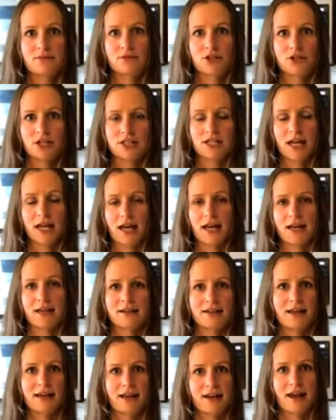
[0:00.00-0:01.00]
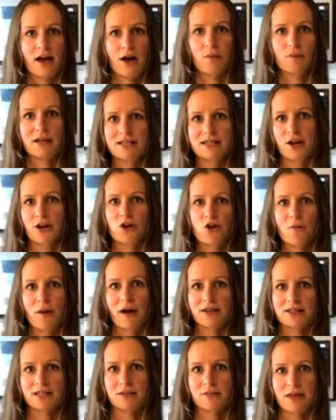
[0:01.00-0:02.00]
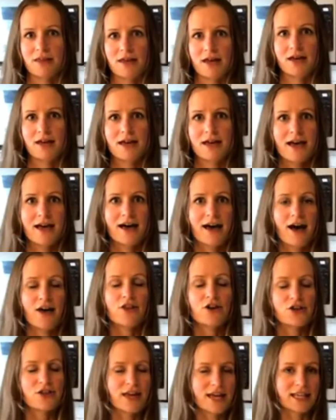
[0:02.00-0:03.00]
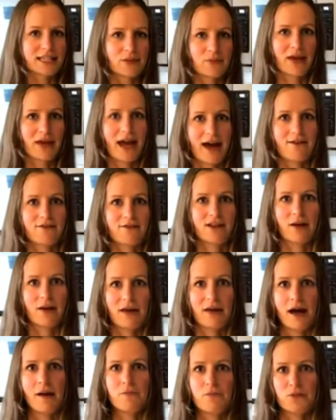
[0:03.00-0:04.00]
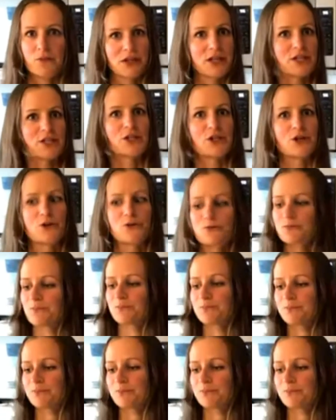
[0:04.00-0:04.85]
Jessica can help me tell you about some of the other things that we have coming up really soon.